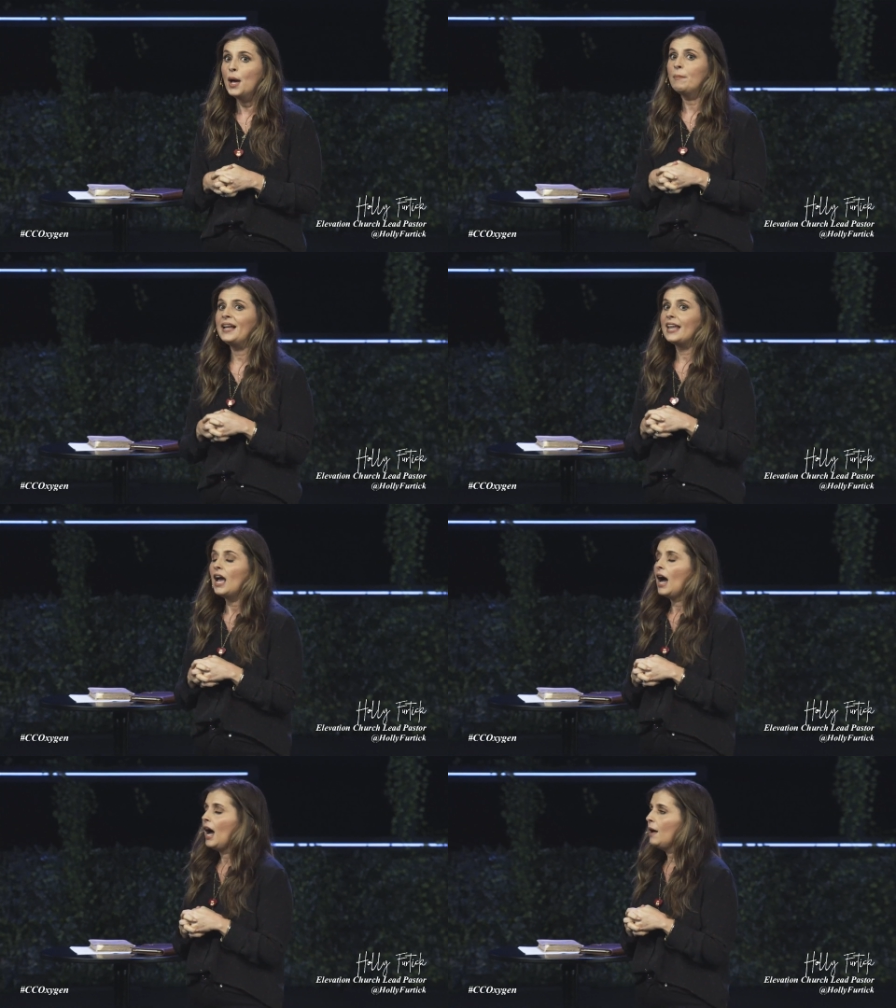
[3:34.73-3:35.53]
But
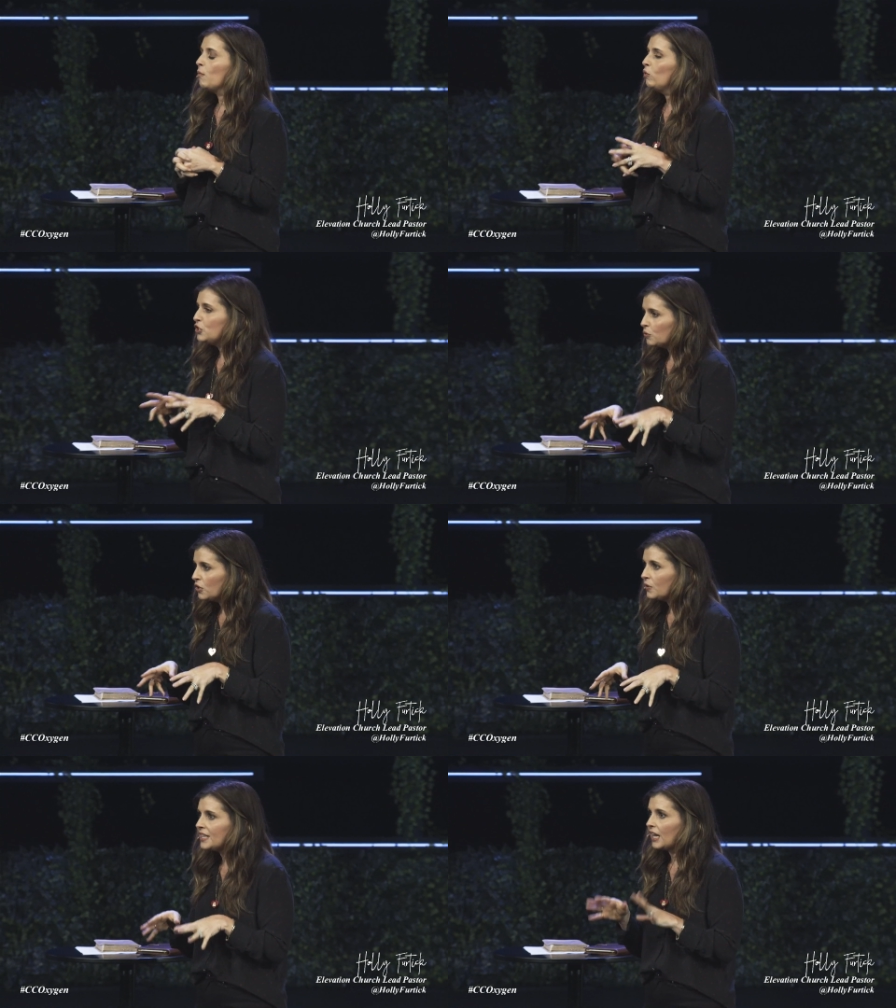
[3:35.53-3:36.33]
would you
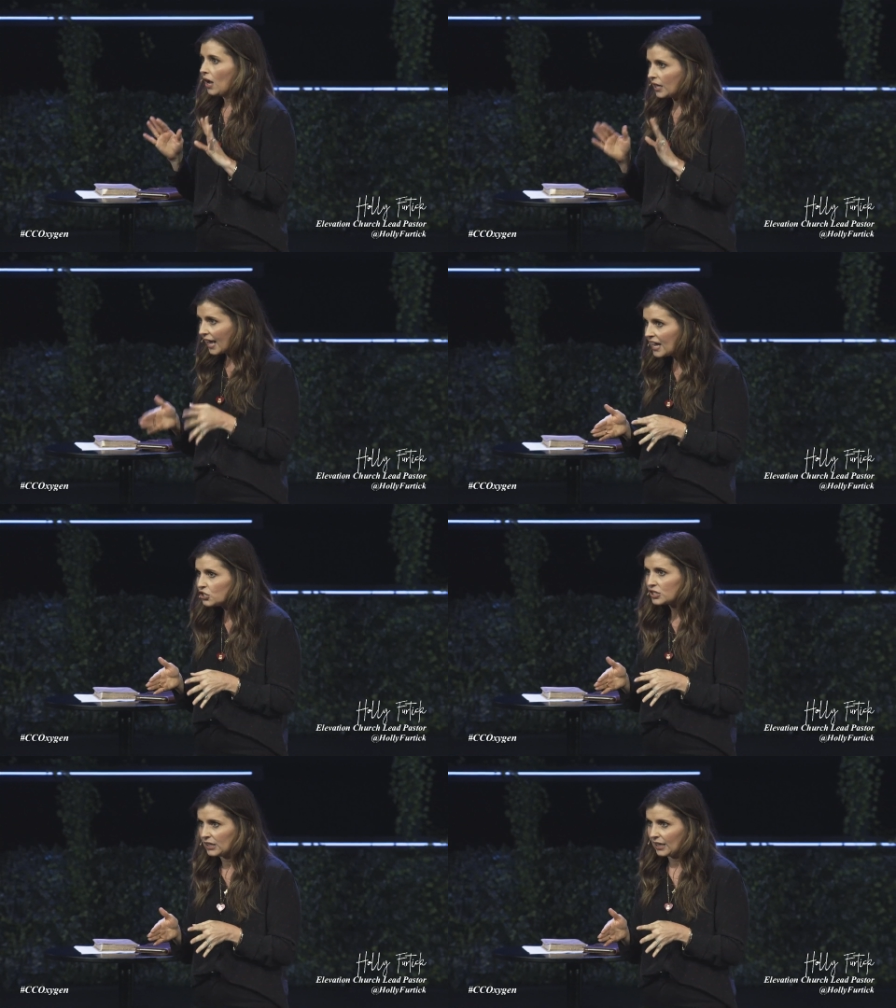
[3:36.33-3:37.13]
agree that
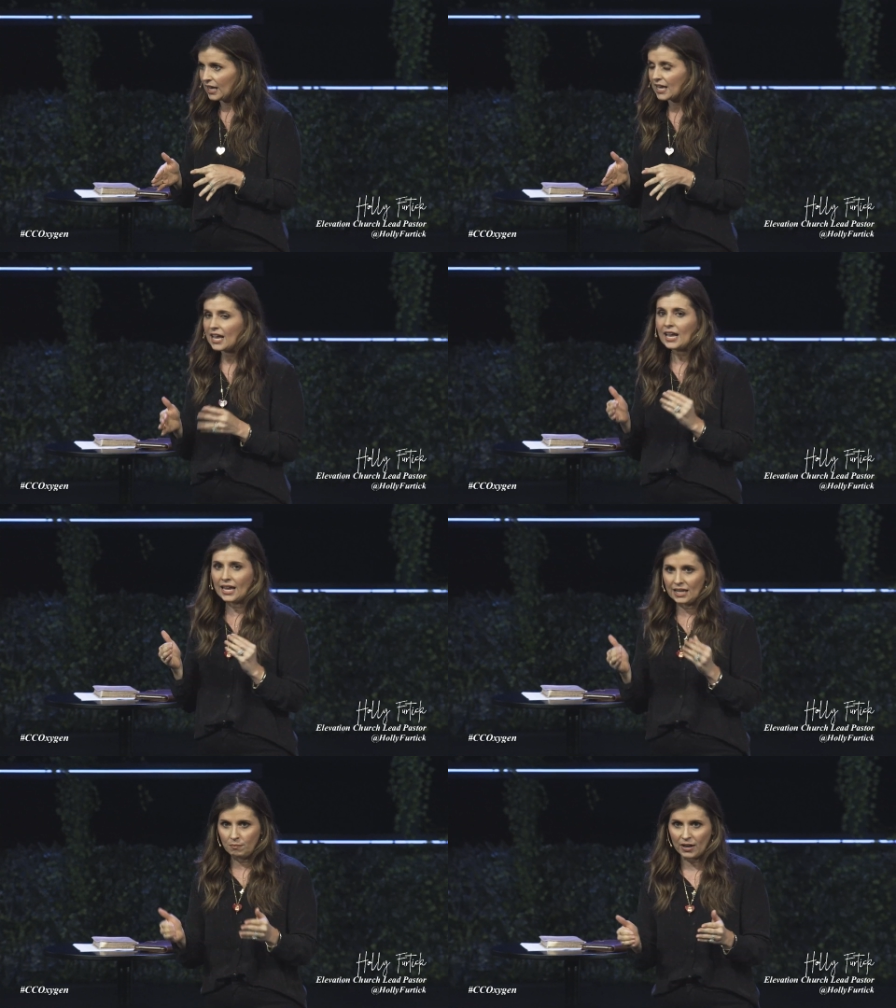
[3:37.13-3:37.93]
occasionally
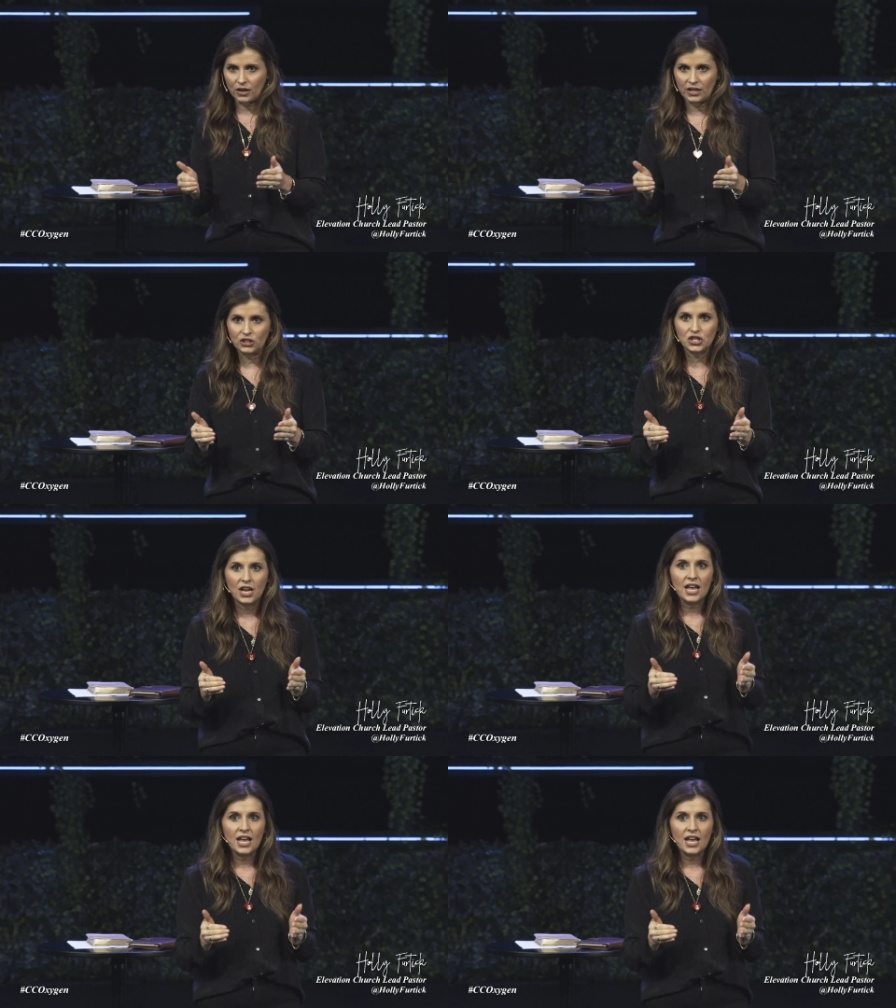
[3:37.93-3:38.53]
in marriage,